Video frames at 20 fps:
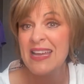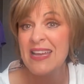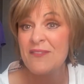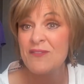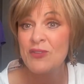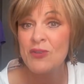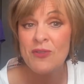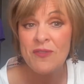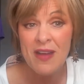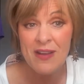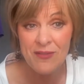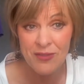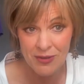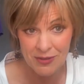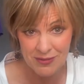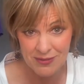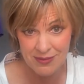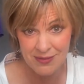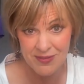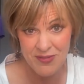If you've
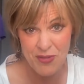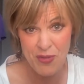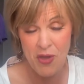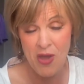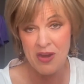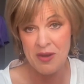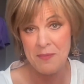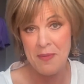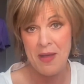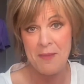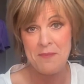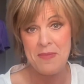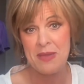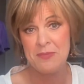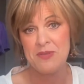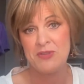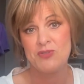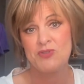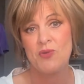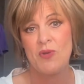ever thought about
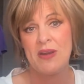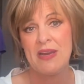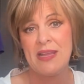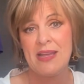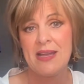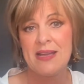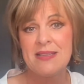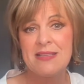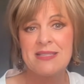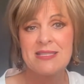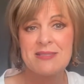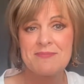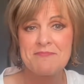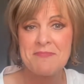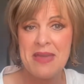maybe joining us,